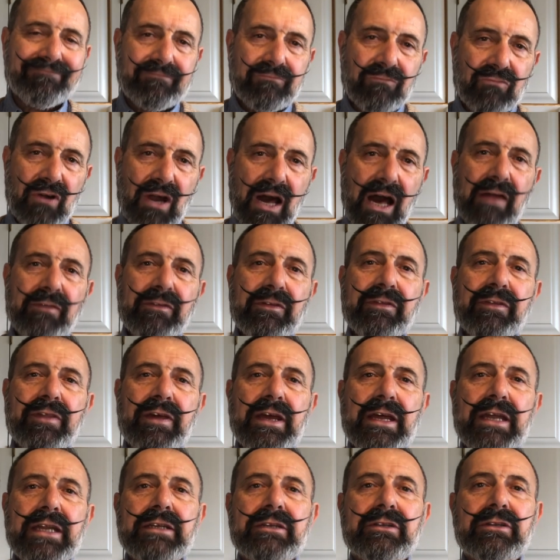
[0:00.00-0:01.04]
rather
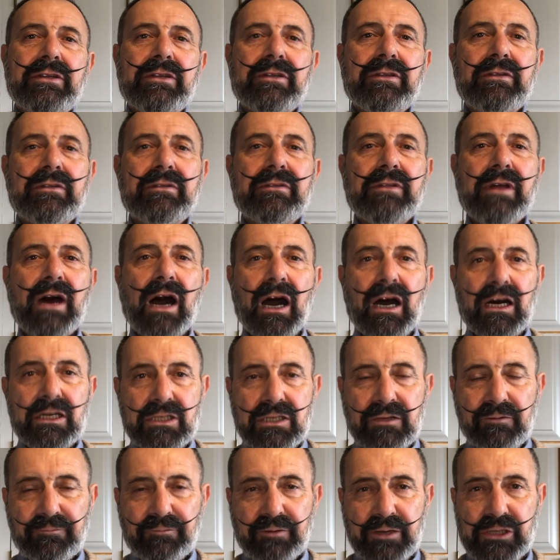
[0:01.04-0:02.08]
than
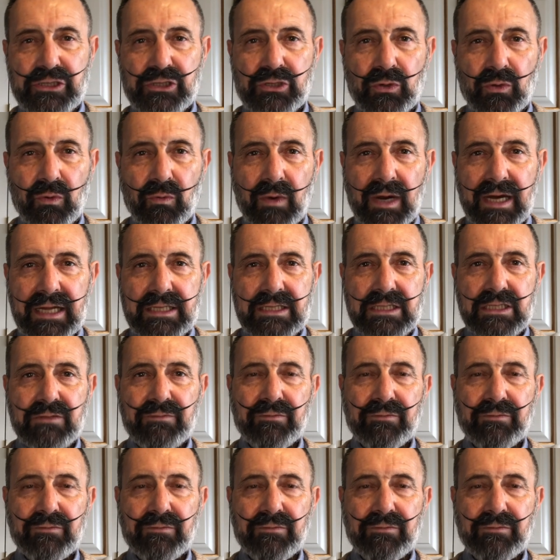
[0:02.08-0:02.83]
artificial ones,